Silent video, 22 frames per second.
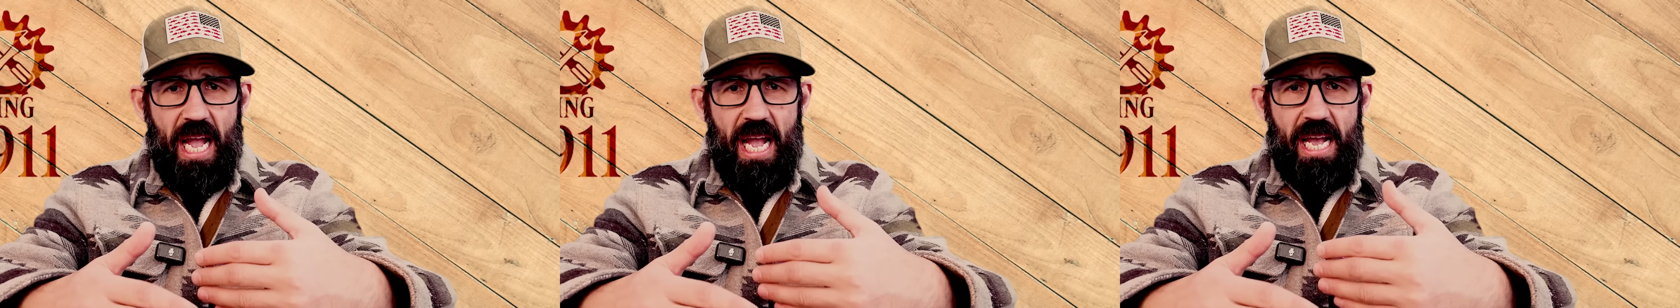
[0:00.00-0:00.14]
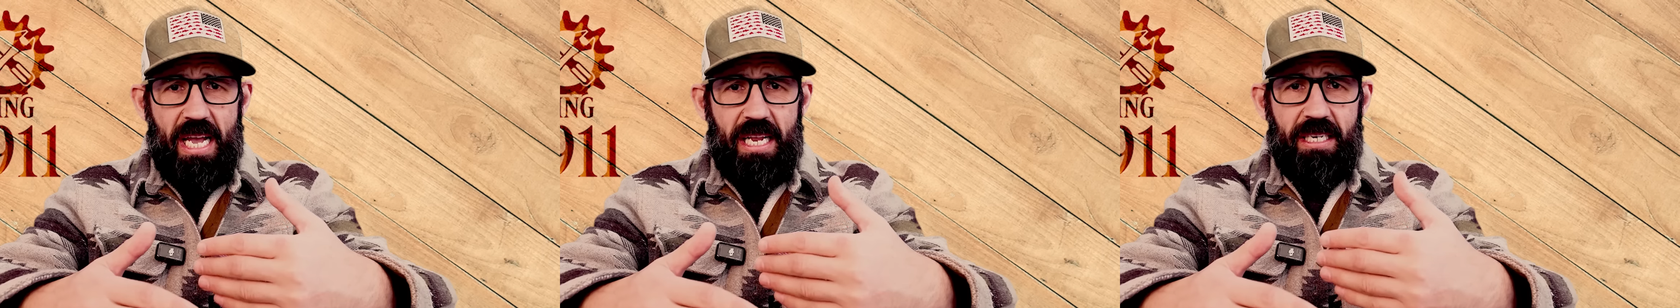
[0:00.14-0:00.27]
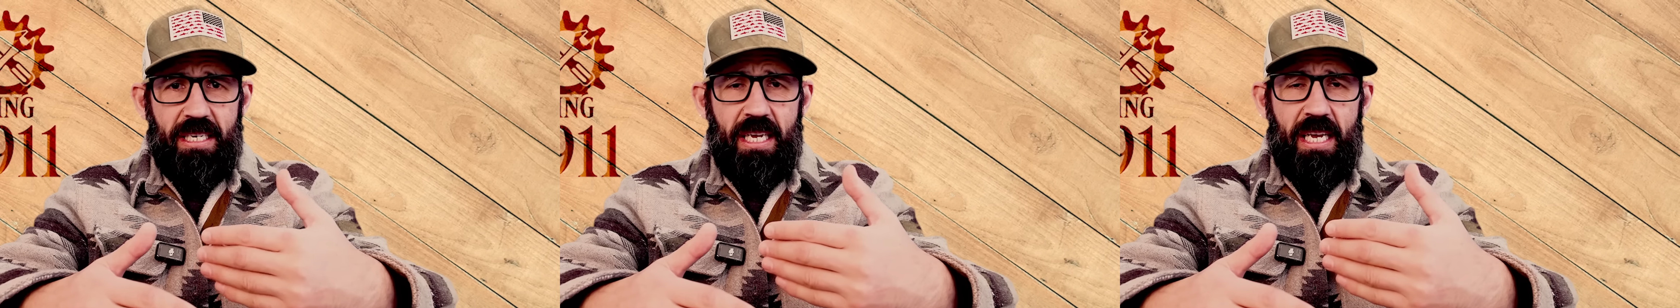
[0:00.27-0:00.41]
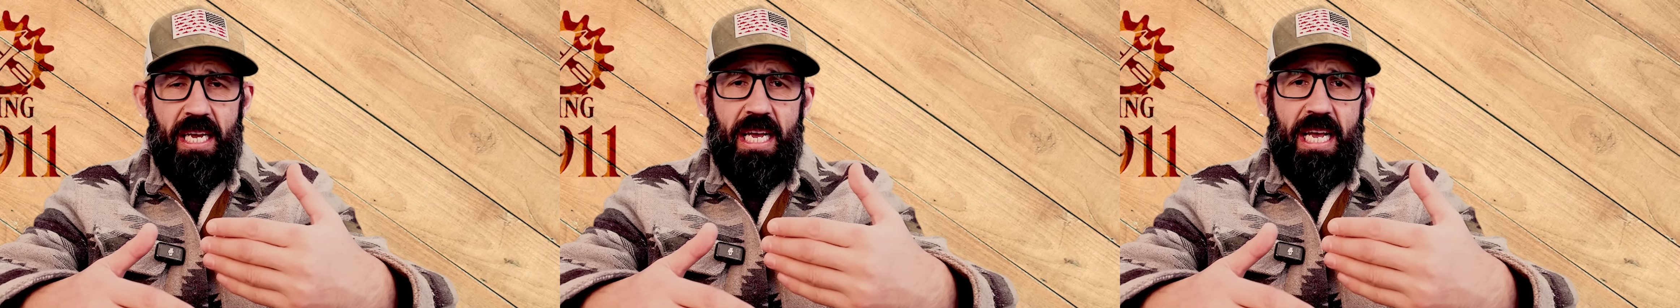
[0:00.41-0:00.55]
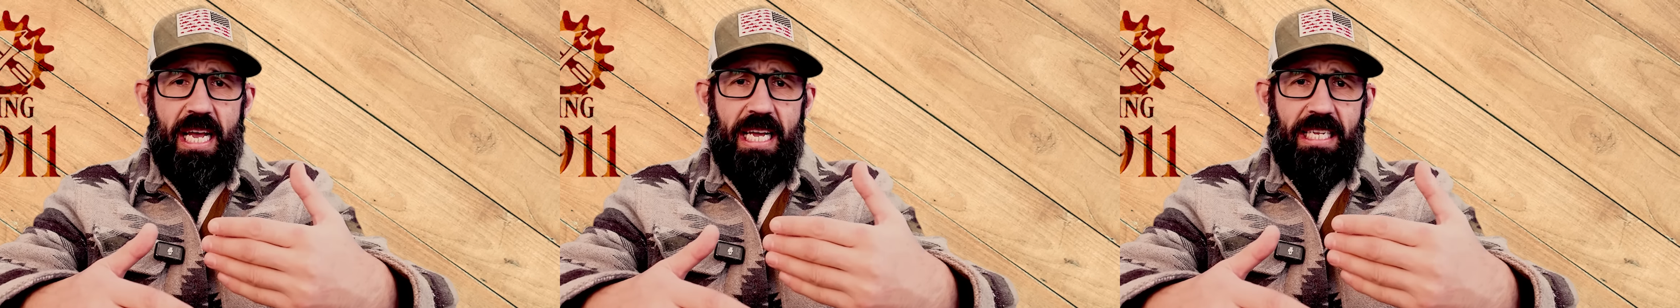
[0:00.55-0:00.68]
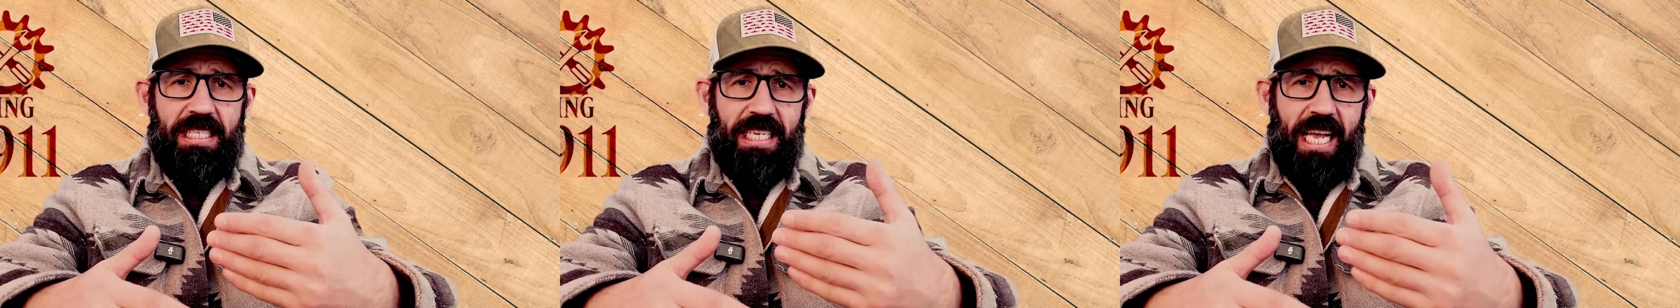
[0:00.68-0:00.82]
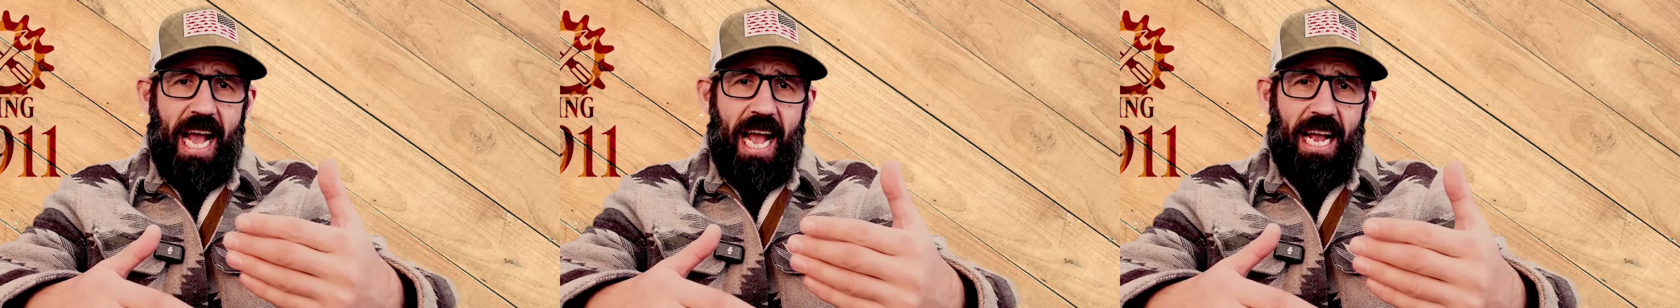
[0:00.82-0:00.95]
and
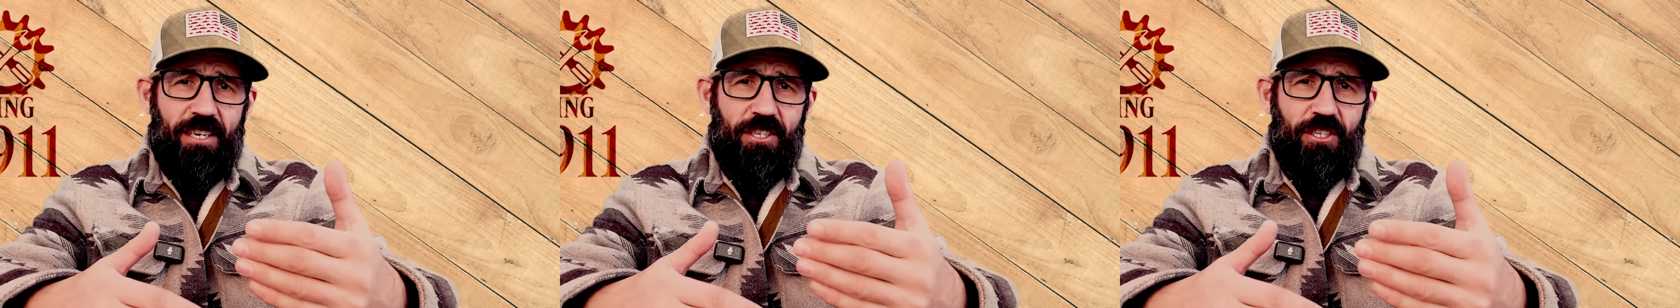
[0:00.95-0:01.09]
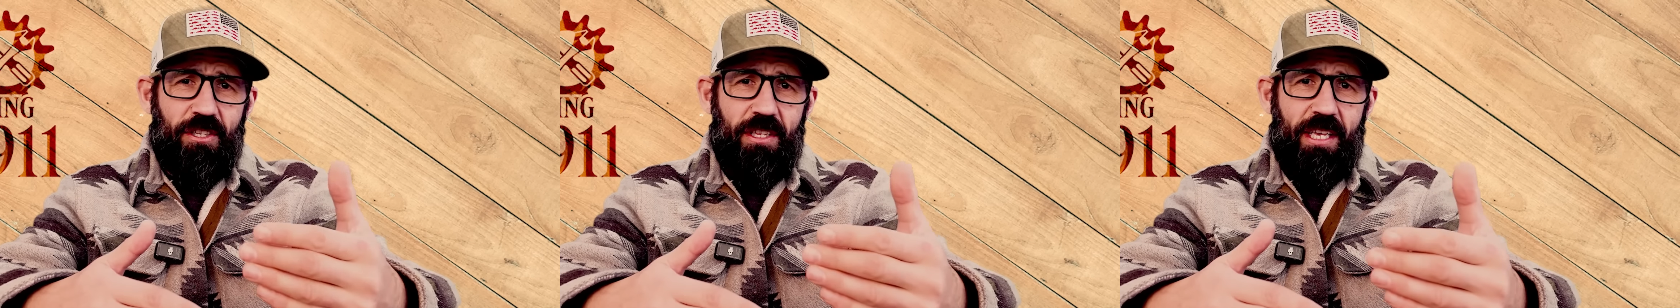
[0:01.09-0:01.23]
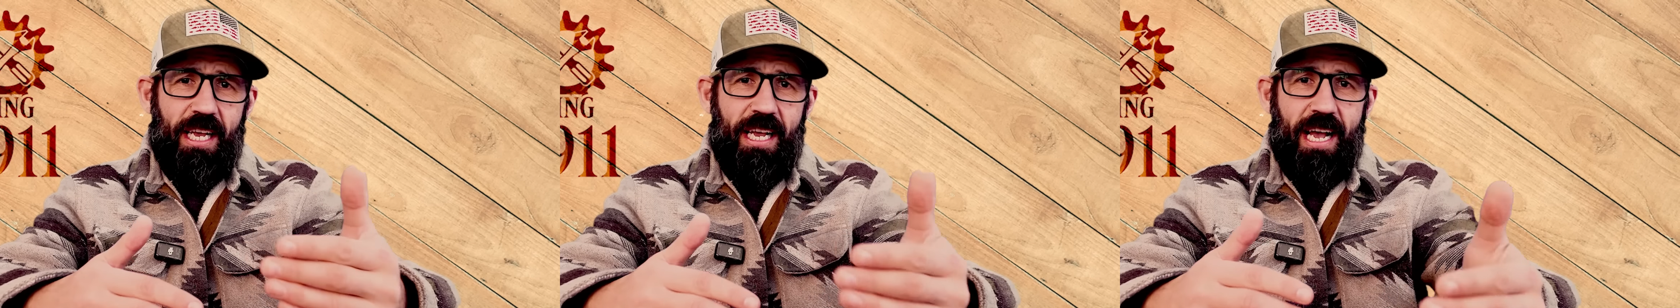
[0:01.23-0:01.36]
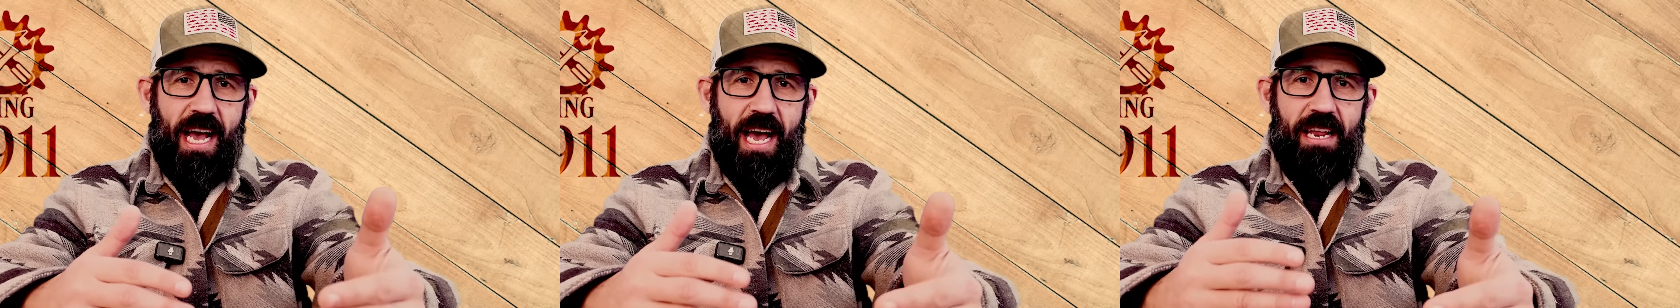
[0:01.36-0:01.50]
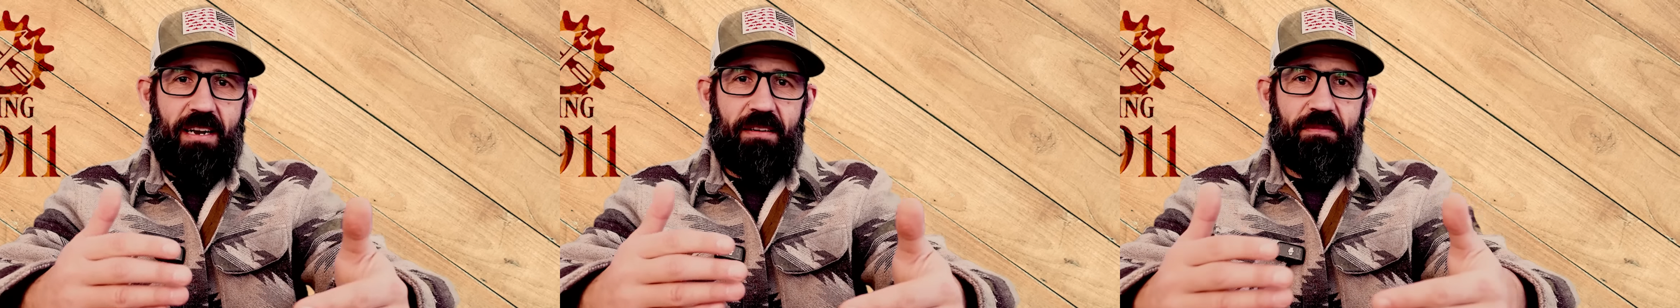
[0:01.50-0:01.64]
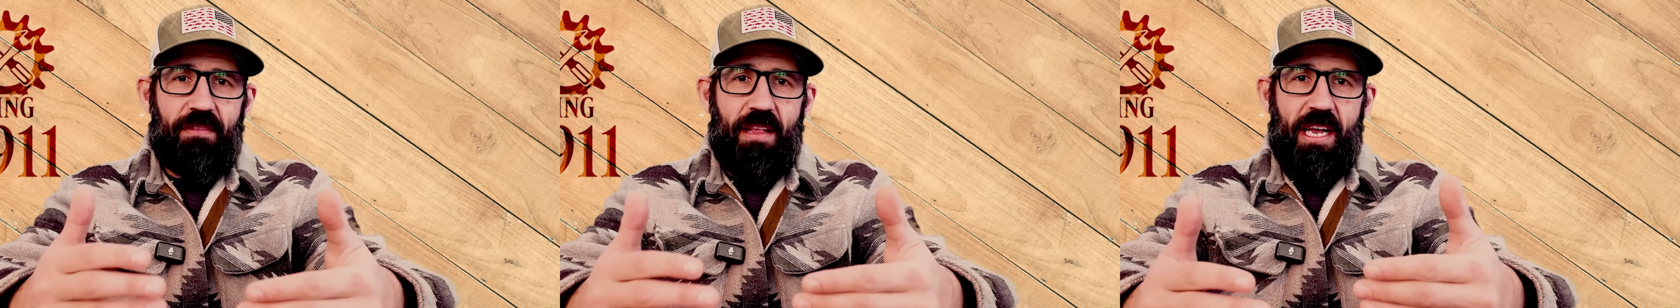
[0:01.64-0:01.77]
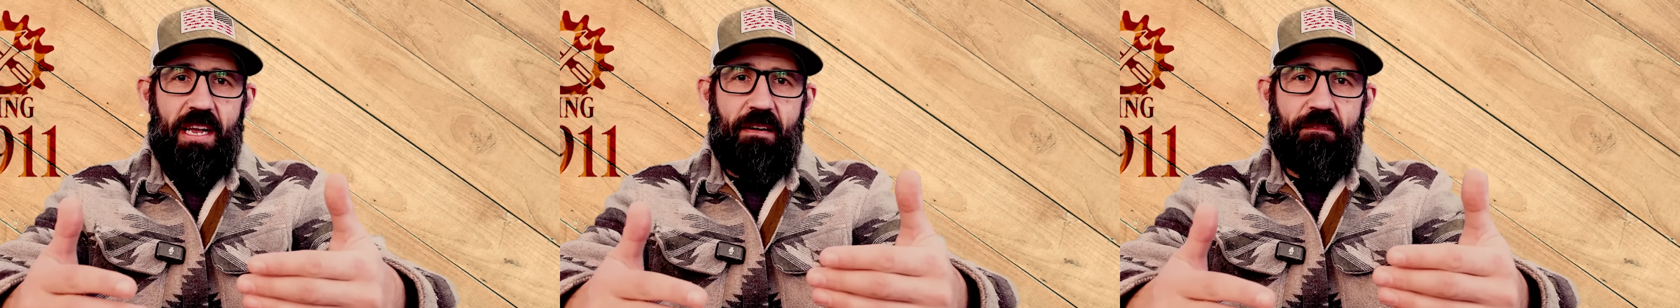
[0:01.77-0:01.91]
it's actually kind
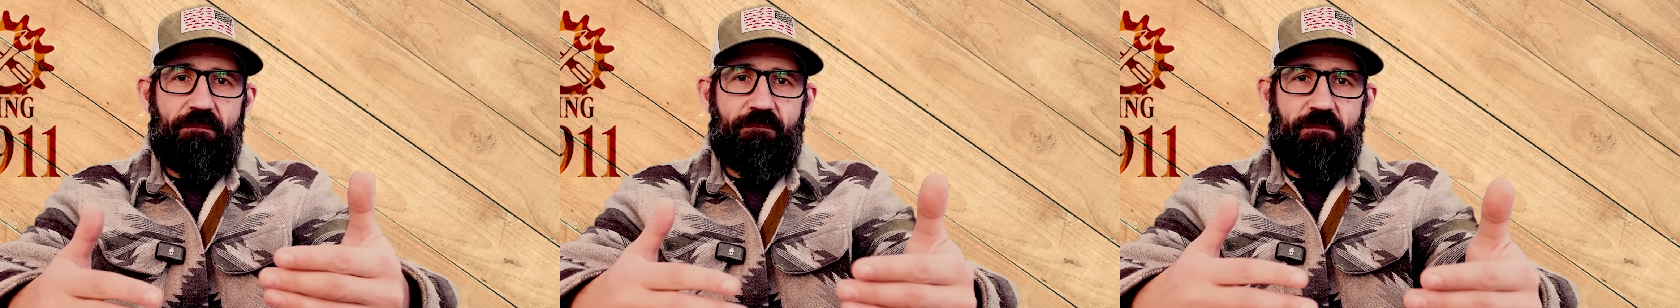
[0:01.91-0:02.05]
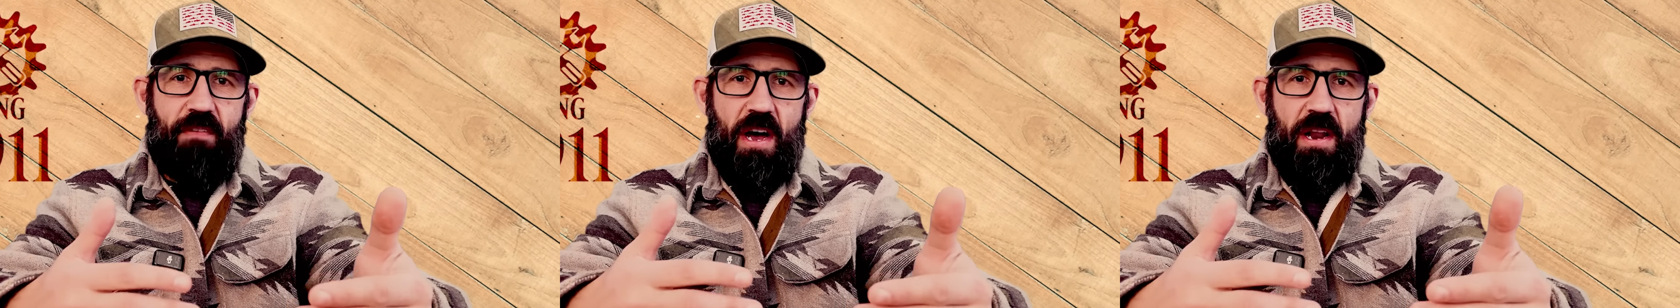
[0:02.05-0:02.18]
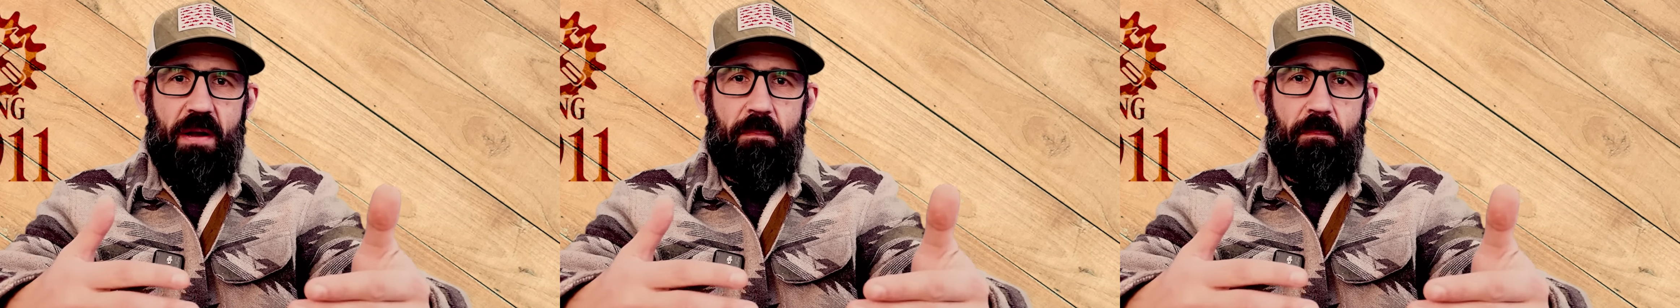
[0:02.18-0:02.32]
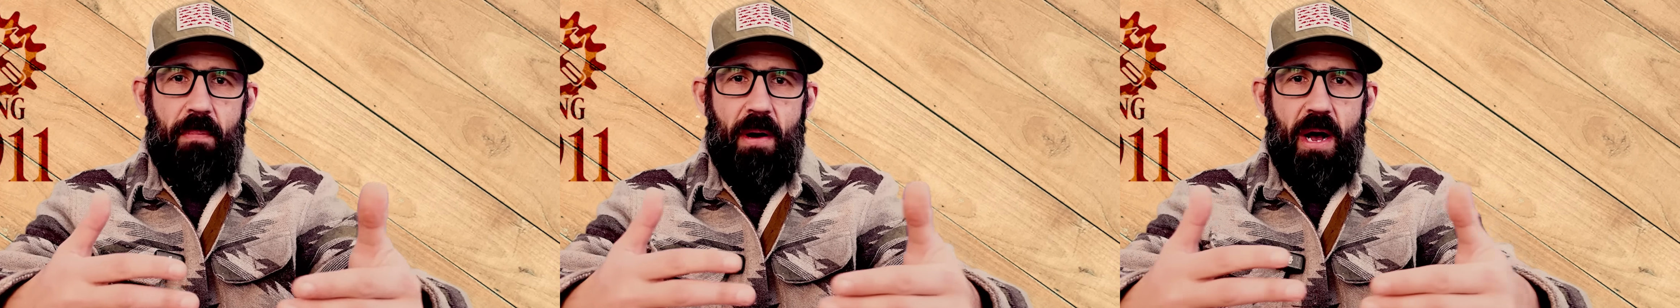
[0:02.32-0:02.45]
of like a fun